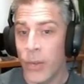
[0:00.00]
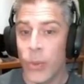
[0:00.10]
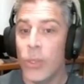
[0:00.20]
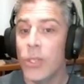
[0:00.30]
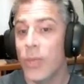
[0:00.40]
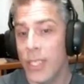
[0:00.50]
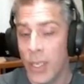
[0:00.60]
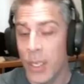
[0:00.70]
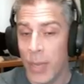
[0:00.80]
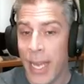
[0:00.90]
The rules will
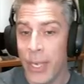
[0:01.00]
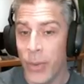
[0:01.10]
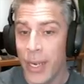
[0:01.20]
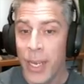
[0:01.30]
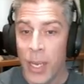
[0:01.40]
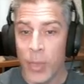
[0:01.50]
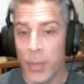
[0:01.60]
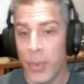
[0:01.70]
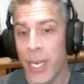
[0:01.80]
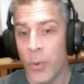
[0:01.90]
still apply to it, but the
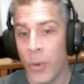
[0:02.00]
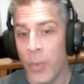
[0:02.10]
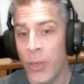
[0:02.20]
player won't